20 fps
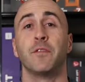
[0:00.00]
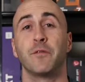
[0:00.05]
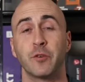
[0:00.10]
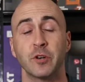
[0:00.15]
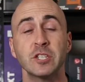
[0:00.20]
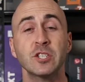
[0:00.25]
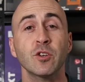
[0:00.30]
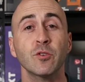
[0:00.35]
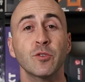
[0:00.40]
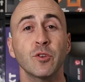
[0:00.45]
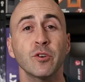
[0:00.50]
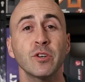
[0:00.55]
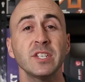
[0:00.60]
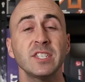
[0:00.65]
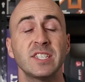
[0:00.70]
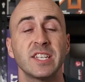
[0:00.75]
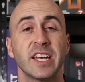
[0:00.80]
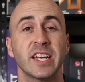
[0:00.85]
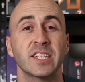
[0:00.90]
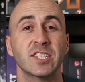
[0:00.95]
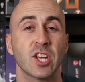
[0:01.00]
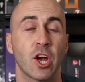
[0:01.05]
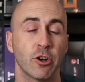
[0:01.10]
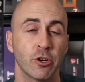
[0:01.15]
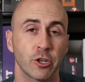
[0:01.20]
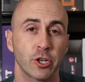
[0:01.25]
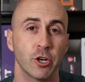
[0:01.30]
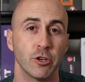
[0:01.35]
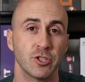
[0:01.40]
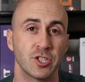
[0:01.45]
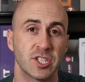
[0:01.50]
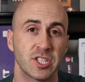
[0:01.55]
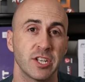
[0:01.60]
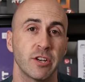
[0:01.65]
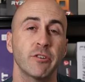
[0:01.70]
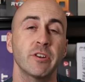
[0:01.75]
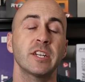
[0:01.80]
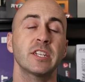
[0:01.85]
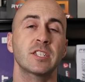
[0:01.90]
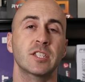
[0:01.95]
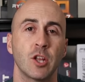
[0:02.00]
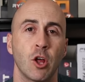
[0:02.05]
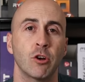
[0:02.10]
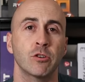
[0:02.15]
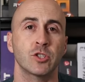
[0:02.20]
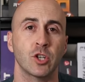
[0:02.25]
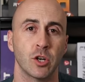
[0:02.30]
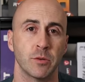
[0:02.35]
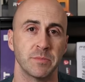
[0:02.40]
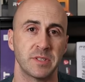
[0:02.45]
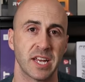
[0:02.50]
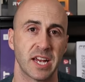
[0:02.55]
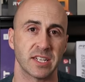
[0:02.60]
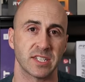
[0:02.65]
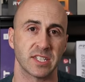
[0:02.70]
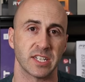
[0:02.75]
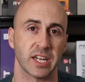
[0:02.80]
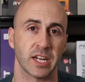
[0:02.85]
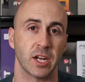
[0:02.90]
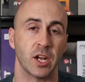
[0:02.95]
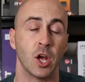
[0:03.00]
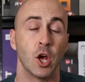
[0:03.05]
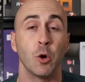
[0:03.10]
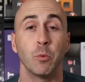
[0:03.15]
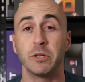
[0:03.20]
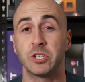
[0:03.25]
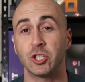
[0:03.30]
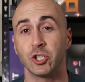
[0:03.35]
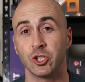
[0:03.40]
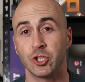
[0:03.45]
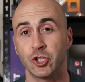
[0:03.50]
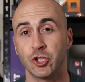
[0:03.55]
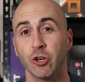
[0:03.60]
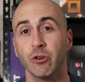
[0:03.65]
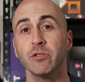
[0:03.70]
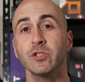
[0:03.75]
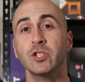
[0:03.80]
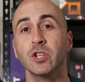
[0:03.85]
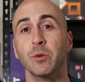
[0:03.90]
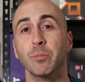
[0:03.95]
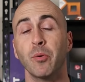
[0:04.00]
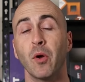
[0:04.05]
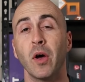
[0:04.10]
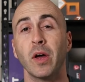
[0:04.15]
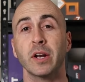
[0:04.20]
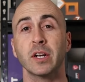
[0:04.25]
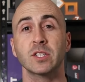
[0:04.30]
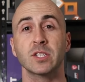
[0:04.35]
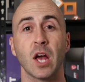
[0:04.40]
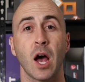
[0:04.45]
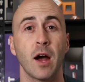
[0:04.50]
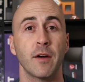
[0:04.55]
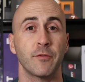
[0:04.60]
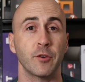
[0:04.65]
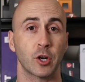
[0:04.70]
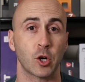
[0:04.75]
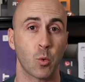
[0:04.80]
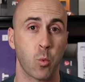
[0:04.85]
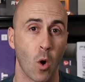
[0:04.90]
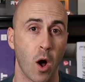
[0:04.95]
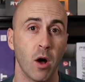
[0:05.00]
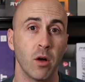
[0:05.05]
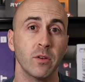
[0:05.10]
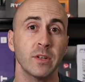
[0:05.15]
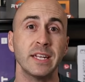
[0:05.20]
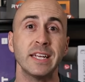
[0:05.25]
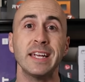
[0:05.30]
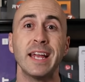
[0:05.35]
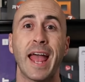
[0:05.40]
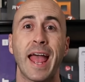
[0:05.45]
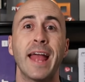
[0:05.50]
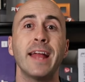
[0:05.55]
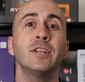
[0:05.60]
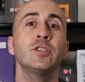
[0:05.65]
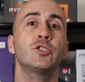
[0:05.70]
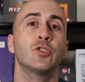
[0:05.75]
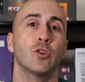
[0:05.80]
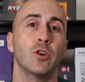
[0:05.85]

The Freezer 36 undergoes serious long-term testing, which ensures their products offer quality and